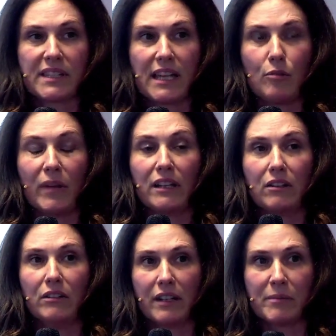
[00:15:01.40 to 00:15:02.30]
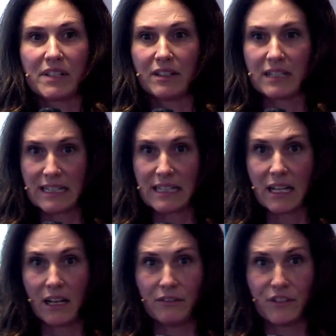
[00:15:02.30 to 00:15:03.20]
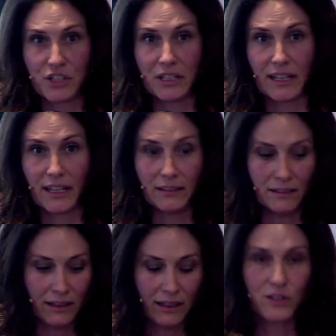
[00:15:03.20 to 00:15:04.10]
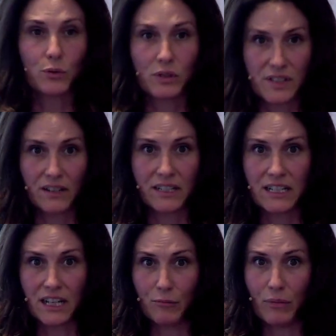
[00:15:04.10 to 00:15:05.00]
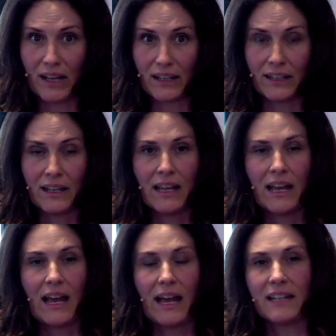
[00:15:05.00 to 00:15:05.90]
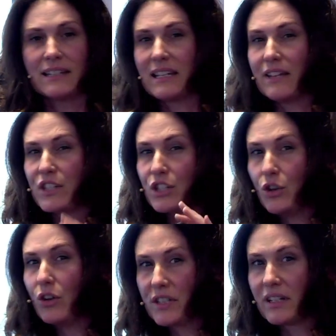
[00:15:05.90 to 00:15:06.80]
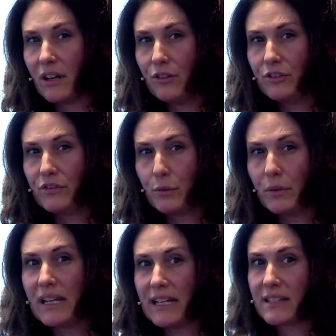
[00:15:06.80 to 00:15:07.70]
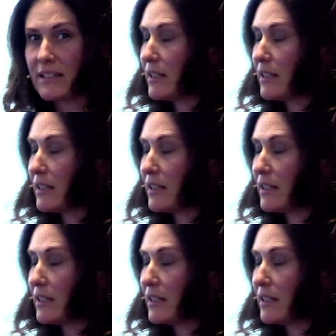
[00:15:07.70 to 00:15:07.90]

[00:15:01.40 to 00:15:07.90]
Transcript: say, Oh my God, I'm starting to see colour vision again. It's all starting to come back. And if it's not enough, if it really isn't